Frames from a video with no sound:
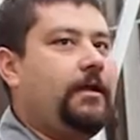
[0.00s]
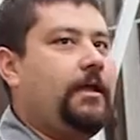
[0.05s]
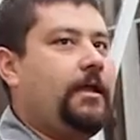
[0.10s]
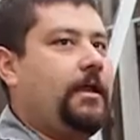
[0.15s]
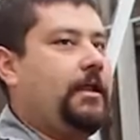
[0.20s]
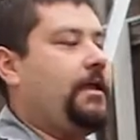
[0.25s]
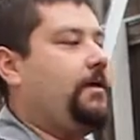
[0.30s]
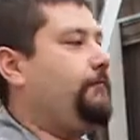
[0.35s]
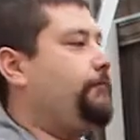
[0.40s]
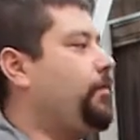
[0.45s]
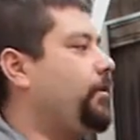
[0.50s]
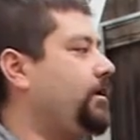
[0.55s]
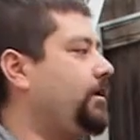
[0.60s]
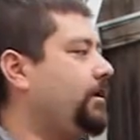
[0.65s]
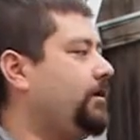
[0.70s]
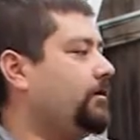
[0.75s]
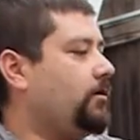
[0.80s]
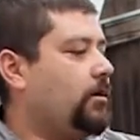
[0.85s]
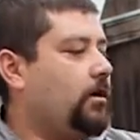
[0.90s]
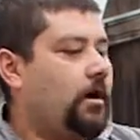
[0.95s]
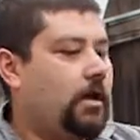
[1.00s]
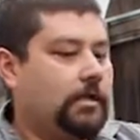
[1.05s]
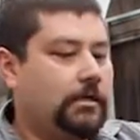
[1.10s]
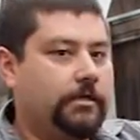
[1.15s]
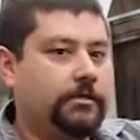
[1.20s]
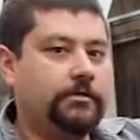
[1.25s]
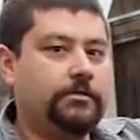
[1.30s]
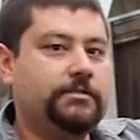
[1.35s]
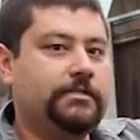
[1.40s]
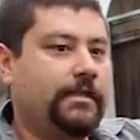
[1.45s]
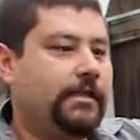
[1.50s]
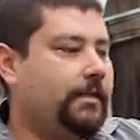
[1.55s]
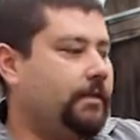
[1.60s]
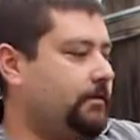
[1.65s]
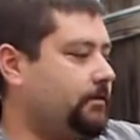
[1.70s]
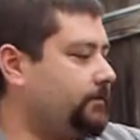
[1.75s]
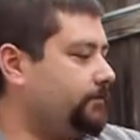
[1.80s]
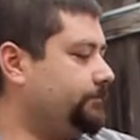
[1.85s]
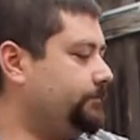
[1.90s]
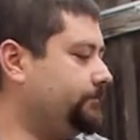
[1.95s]
and have put it in our hot liquor tank,
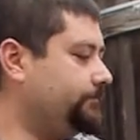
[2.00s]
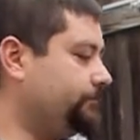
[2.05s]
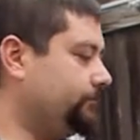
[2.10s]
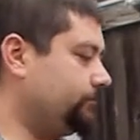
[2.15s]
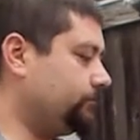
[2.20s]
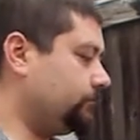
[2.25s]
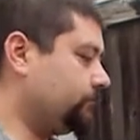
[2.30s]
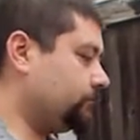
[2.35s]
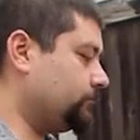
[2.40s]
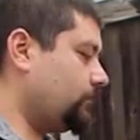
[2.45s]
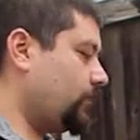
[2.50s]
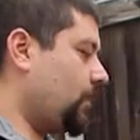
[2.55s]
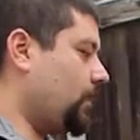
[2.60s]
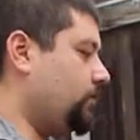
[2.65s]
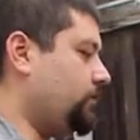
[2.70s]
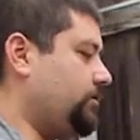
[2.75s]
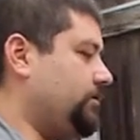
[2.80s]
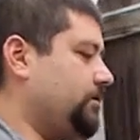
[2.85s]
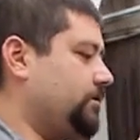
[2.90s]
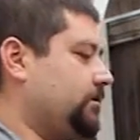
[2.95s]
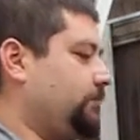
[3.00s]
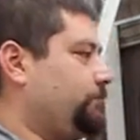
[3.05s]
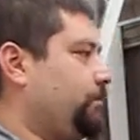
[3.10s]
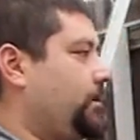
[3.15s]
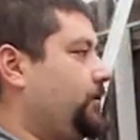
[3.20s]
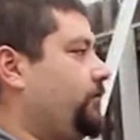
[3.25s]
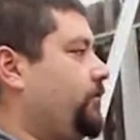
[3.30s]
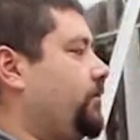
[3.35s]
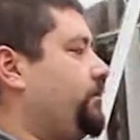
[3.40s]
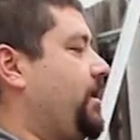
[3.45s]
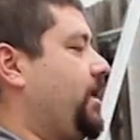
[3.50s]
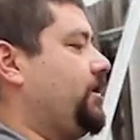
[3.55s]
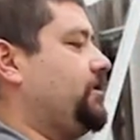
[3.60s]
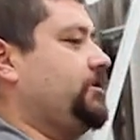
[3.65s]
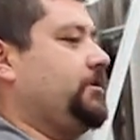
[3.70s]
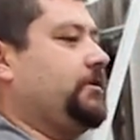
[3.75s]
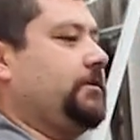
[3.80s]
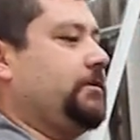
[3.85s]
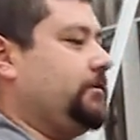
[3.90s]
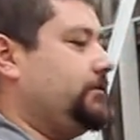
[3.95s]
which is above our mash
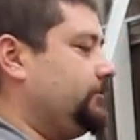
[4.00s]
tun.